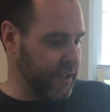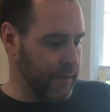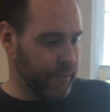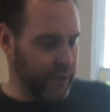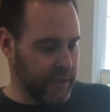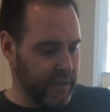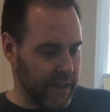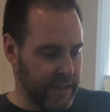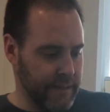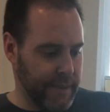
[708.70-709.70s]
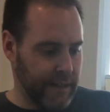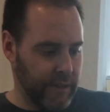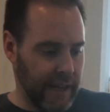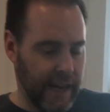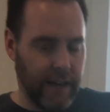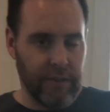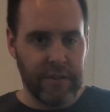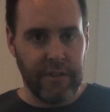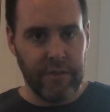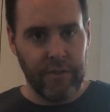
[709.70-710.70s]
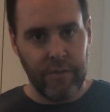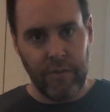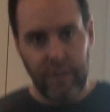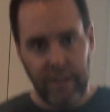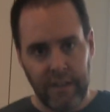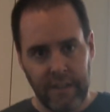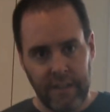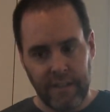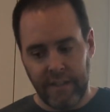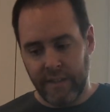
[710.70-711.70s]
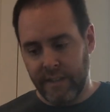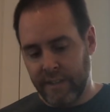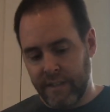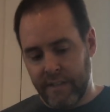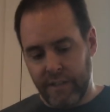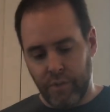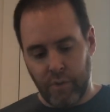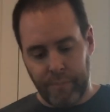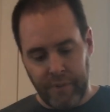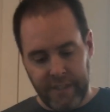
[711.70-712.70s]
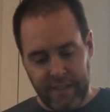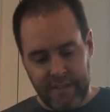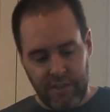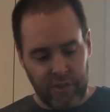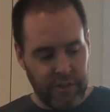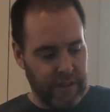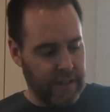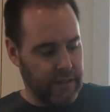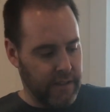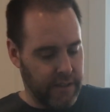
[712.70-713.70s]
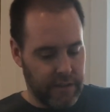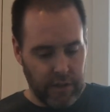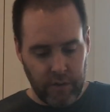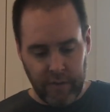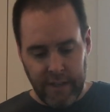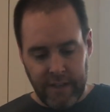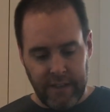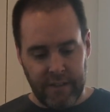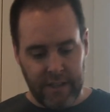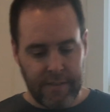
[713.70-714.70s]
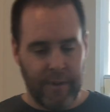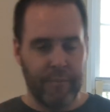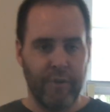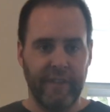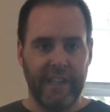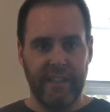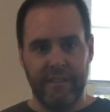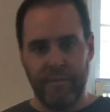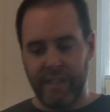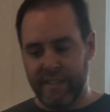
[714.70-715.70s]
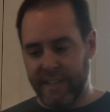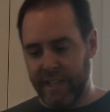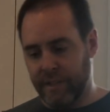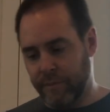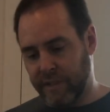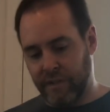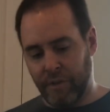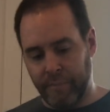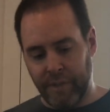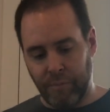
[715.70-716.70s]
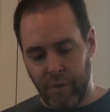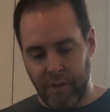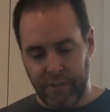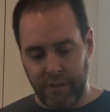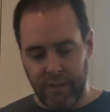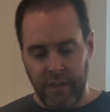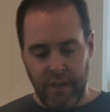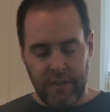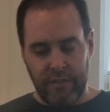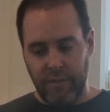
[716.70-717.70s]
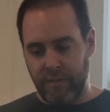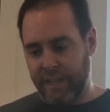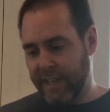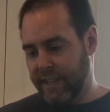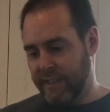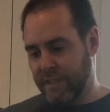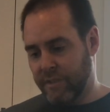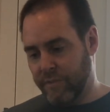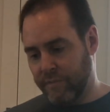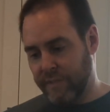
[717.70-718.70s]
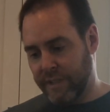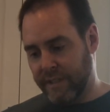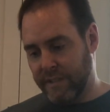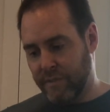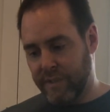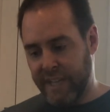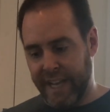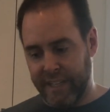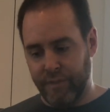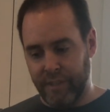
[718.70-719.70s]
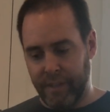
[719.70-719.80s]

in the book talks about how to incorporate this starter into the dough, he talks about moving it into a container with a little bit of water so that you can accurately